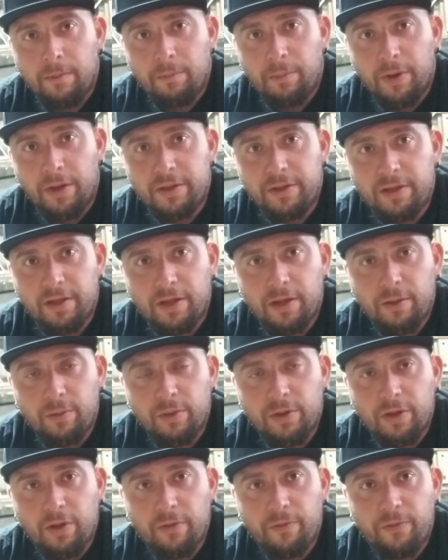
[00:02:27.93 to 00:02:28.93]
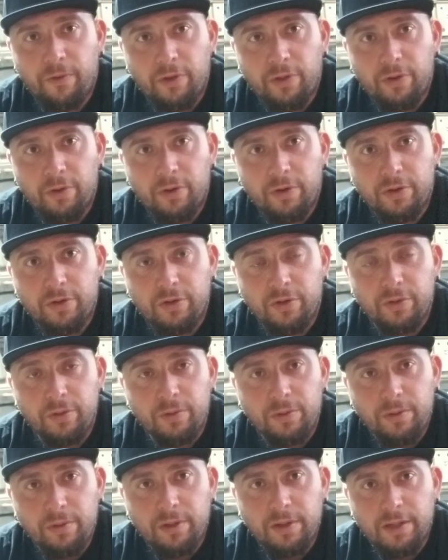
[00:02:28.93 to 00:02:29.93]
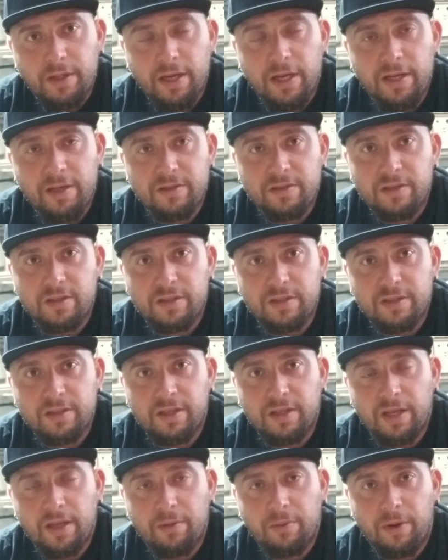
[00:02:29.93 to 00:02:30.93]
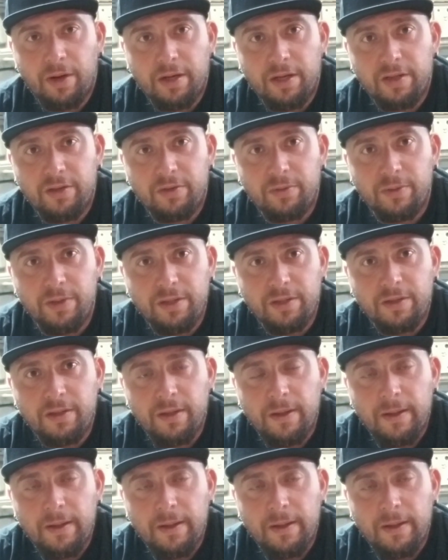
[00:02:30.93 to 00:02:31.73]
But without further ado, guys, let's get right into it.